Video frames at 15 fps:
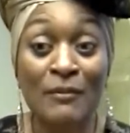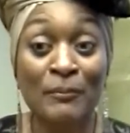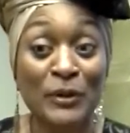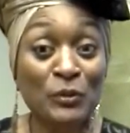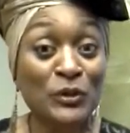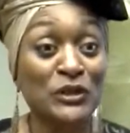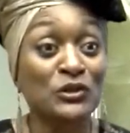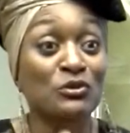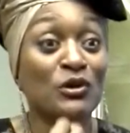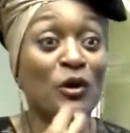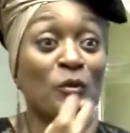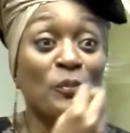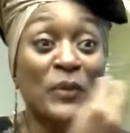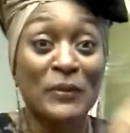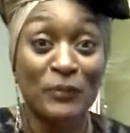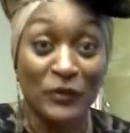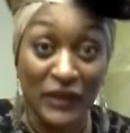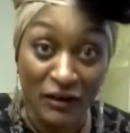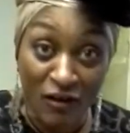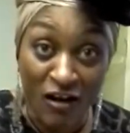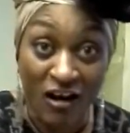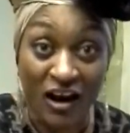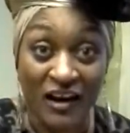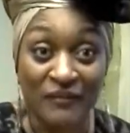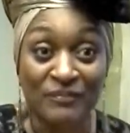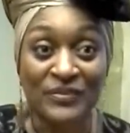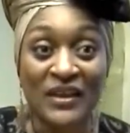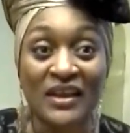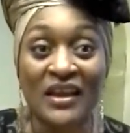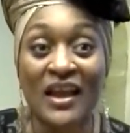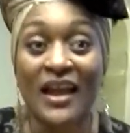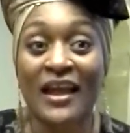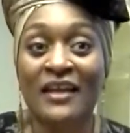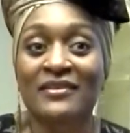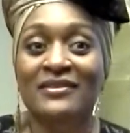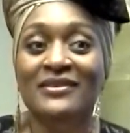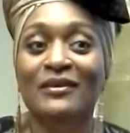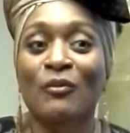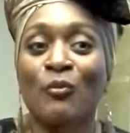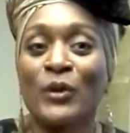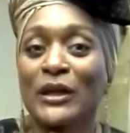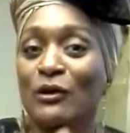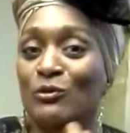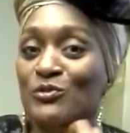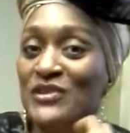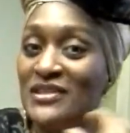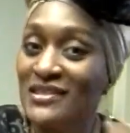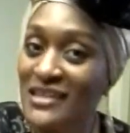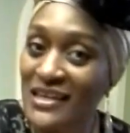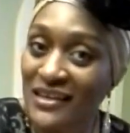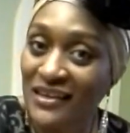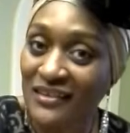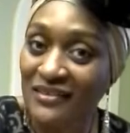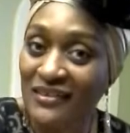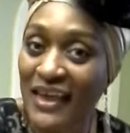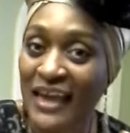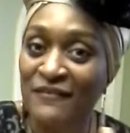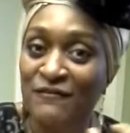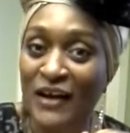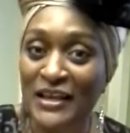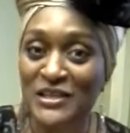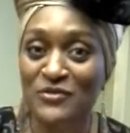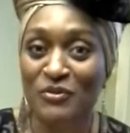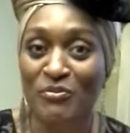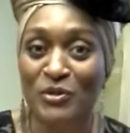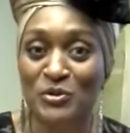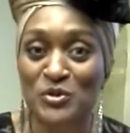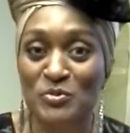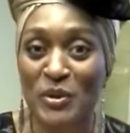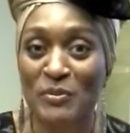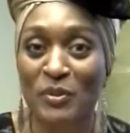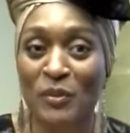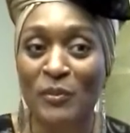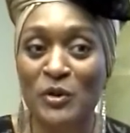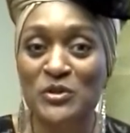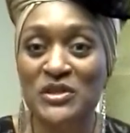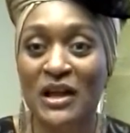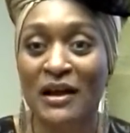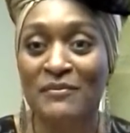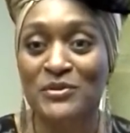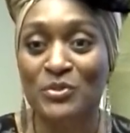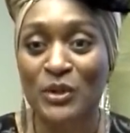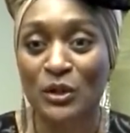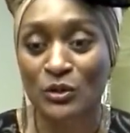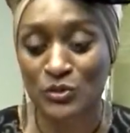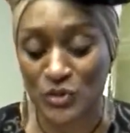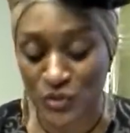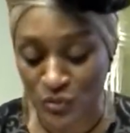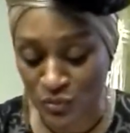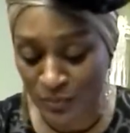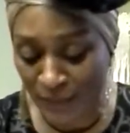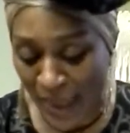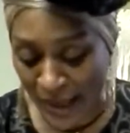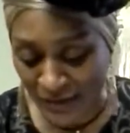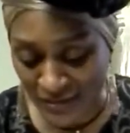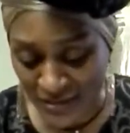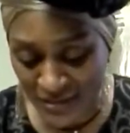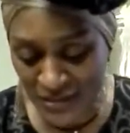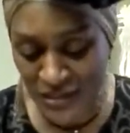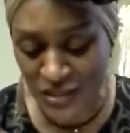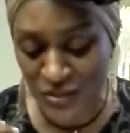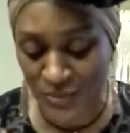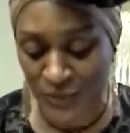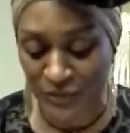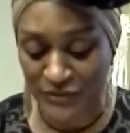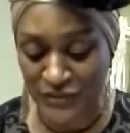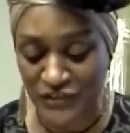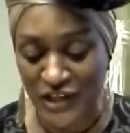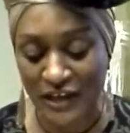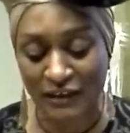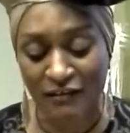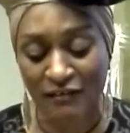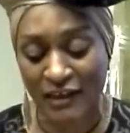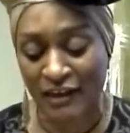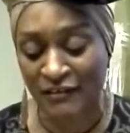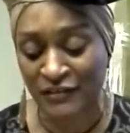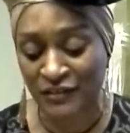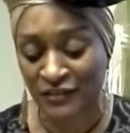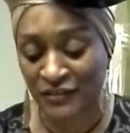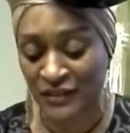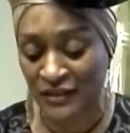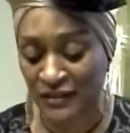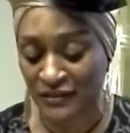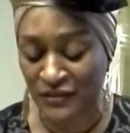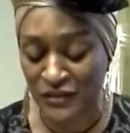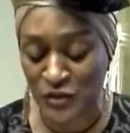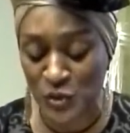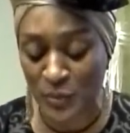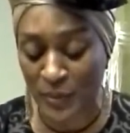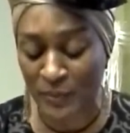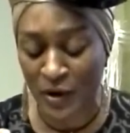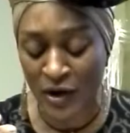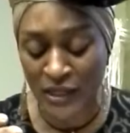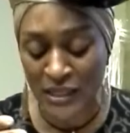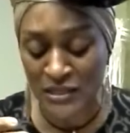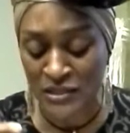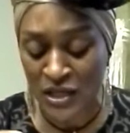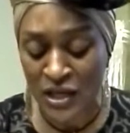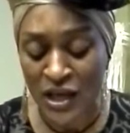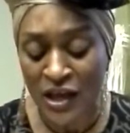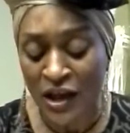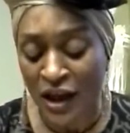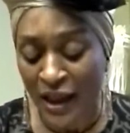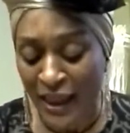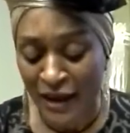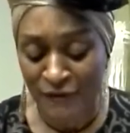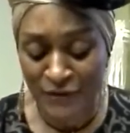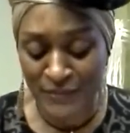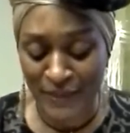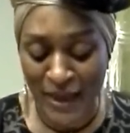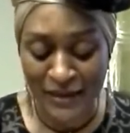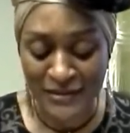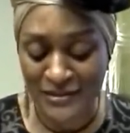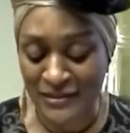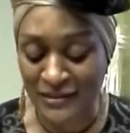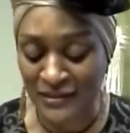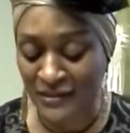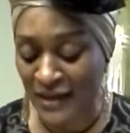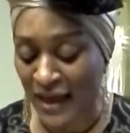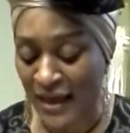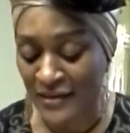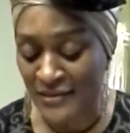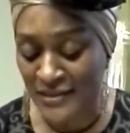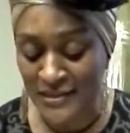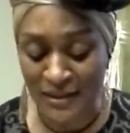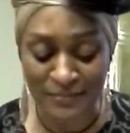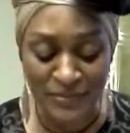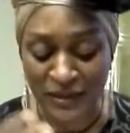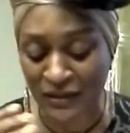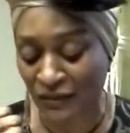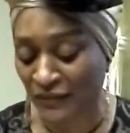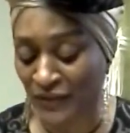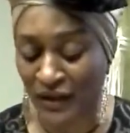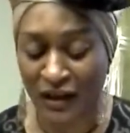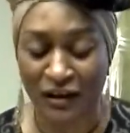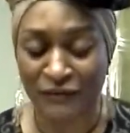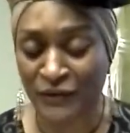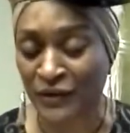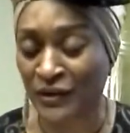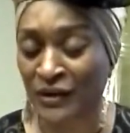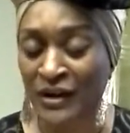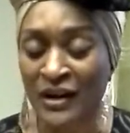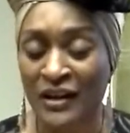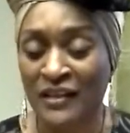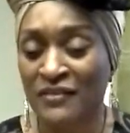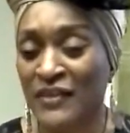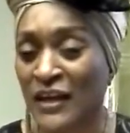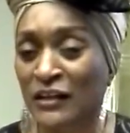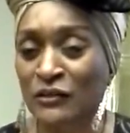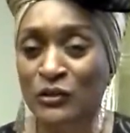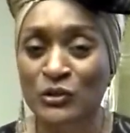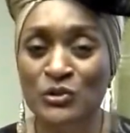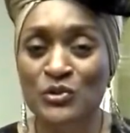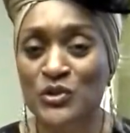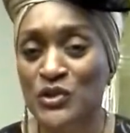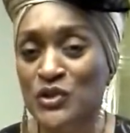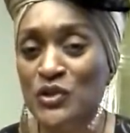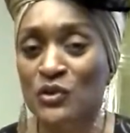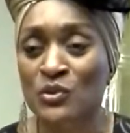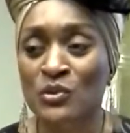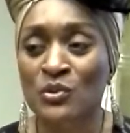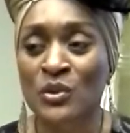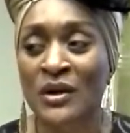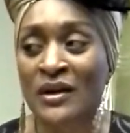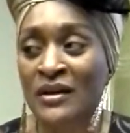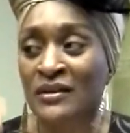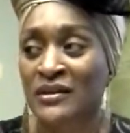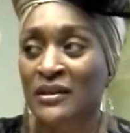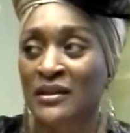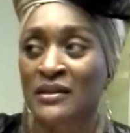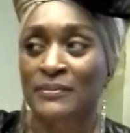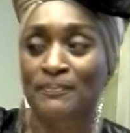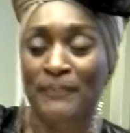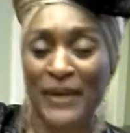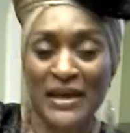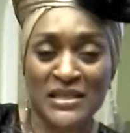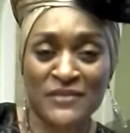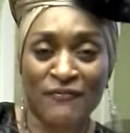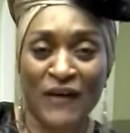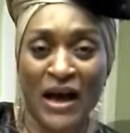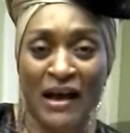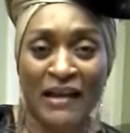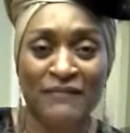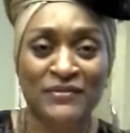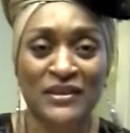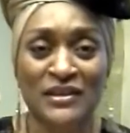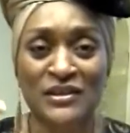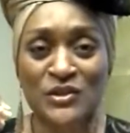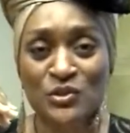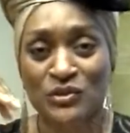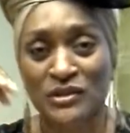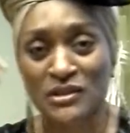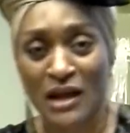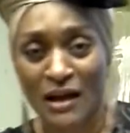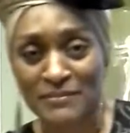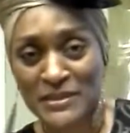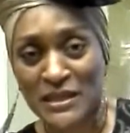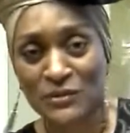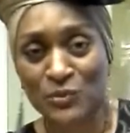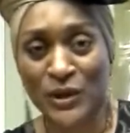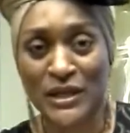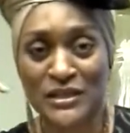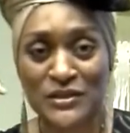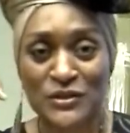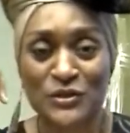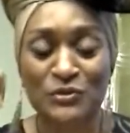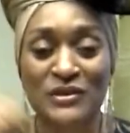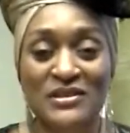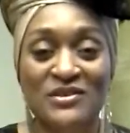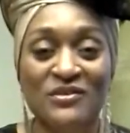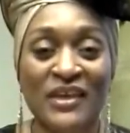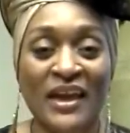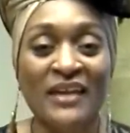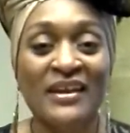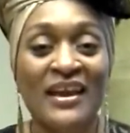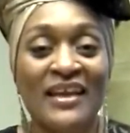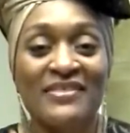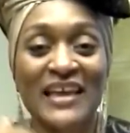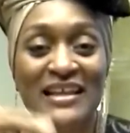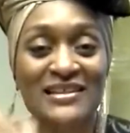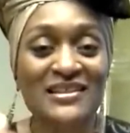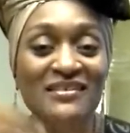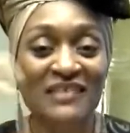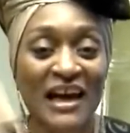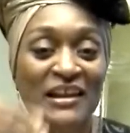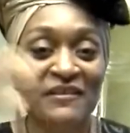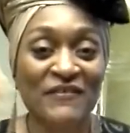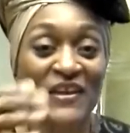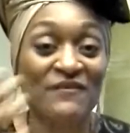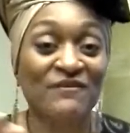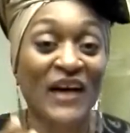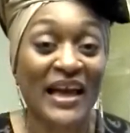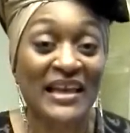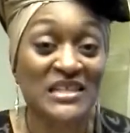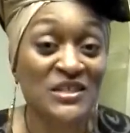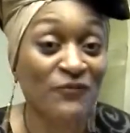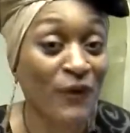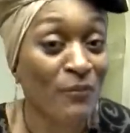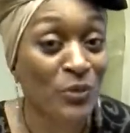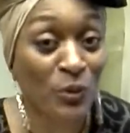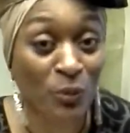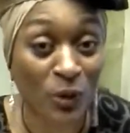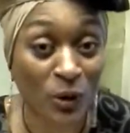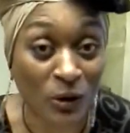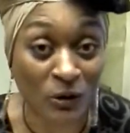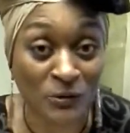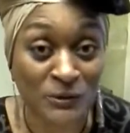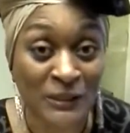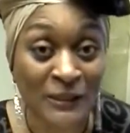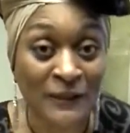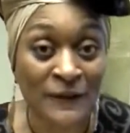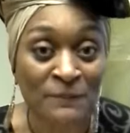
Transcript: but we do know people that are, and we don't seek advice from those people. Most times we go to magazines when you're at the checkout counter in the, the supermarkets. Every magazine has something on the cover that alludes to the best five this or the top 10 ways to do this or that. That's a lot of advice from the world